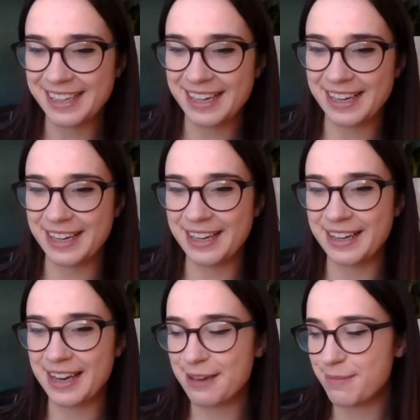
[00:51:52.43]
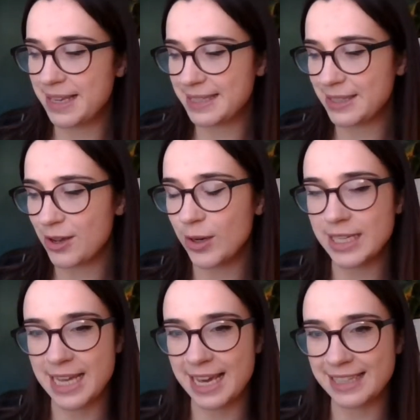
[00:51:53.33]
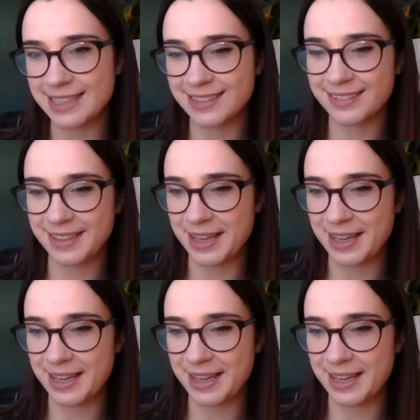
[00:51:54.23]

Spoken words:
I miss holidays.